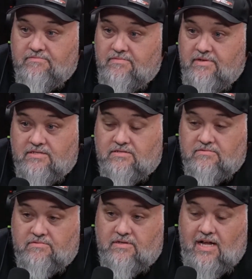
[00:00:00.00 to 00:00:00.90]
It's
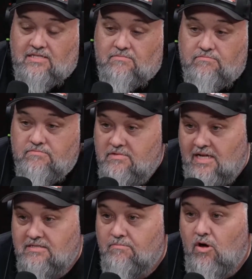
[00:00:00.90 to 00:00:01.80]
got some
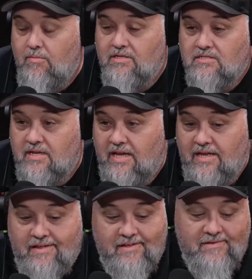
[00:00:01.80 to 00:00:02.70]
moments,
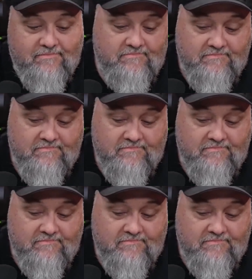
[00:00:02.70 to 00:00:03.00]
and